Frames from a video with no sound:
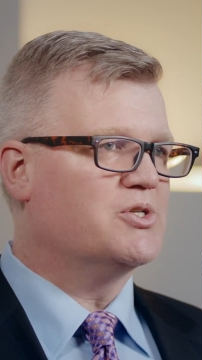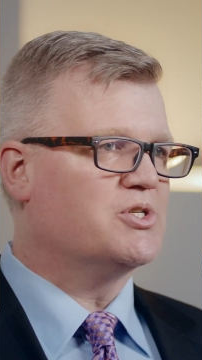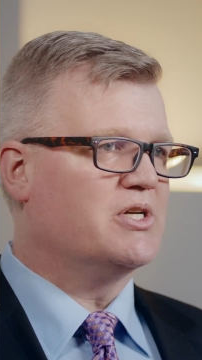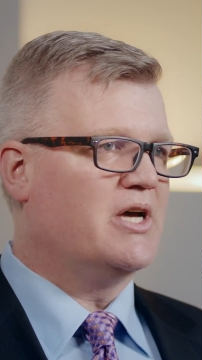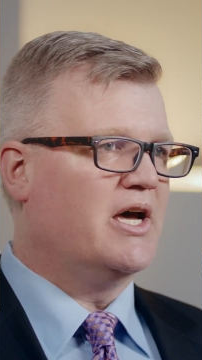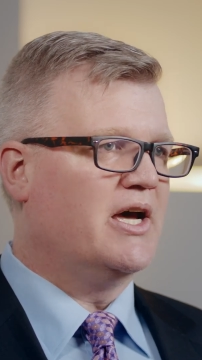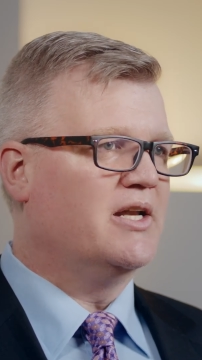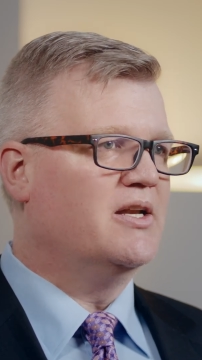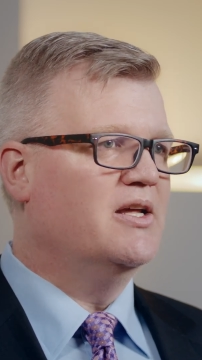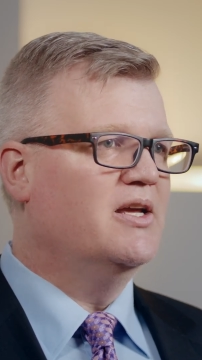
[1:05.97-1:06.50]

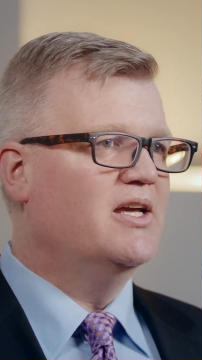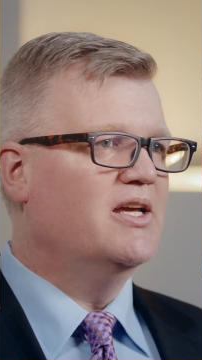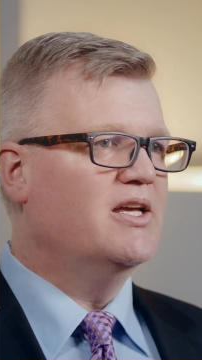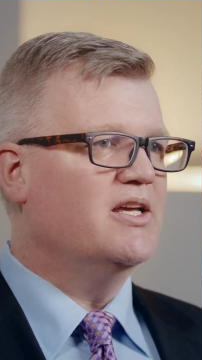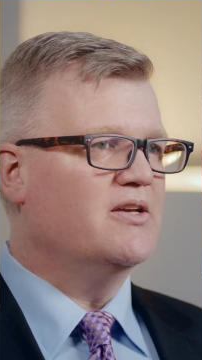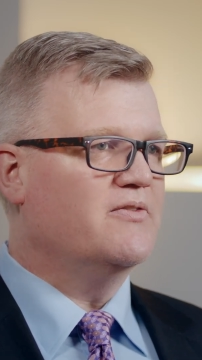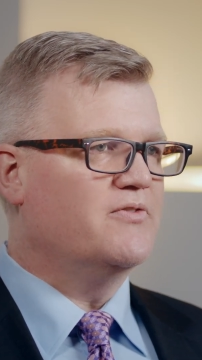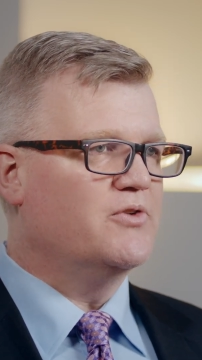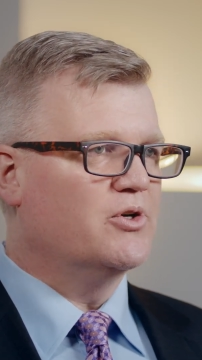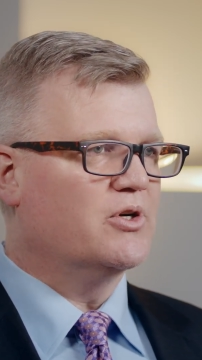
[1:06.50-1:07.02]
side
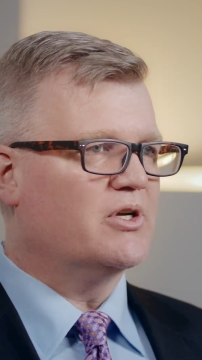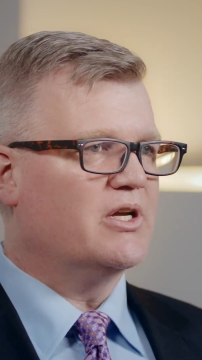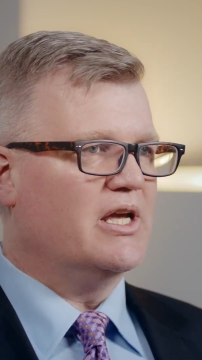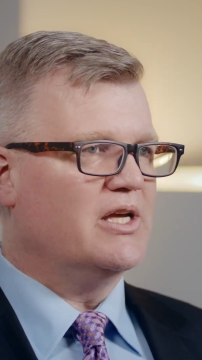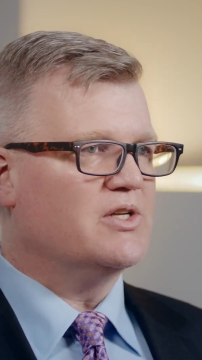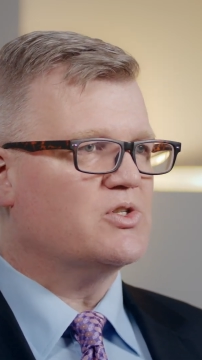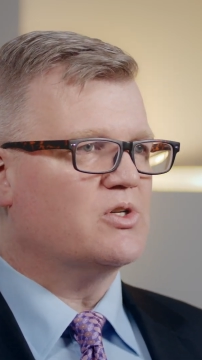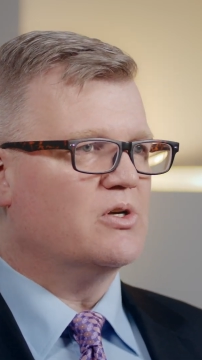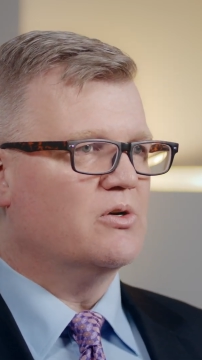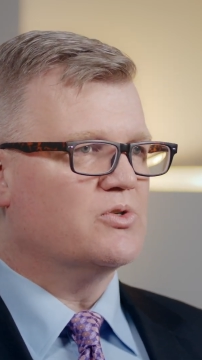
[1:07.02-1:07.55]
if your
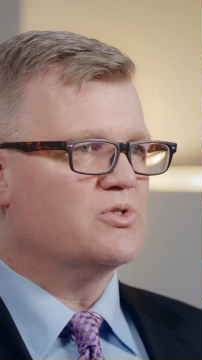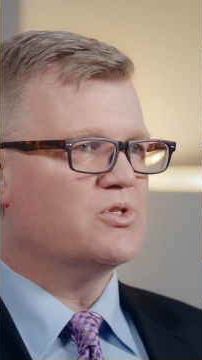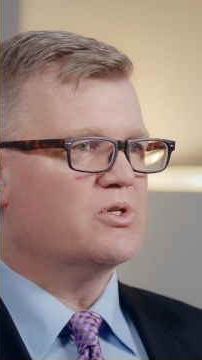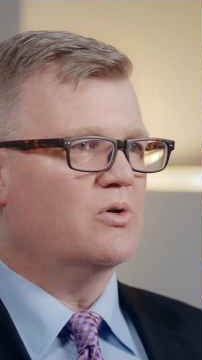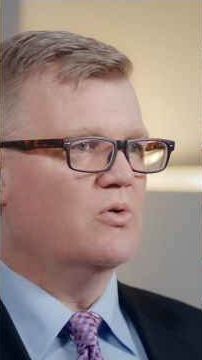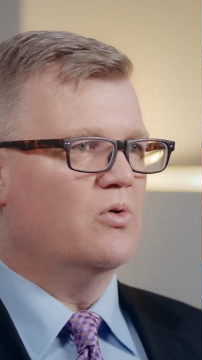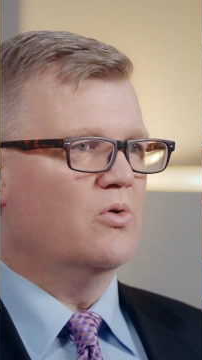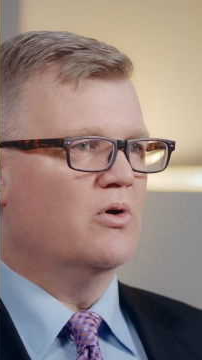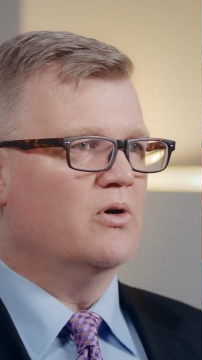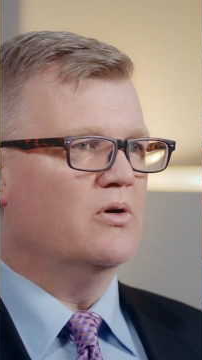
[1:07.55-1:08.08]
case goes to
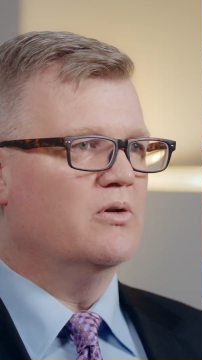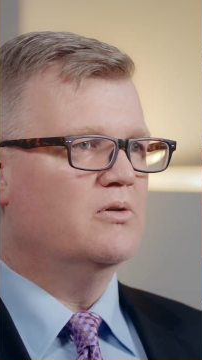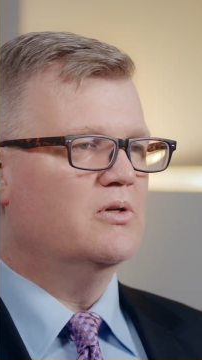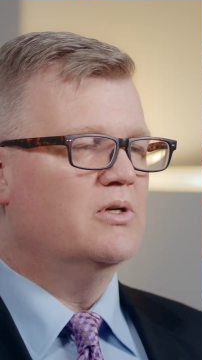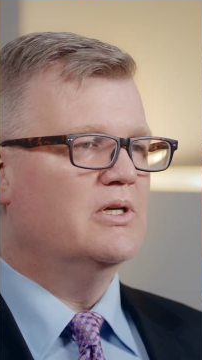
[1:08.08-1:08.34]
court.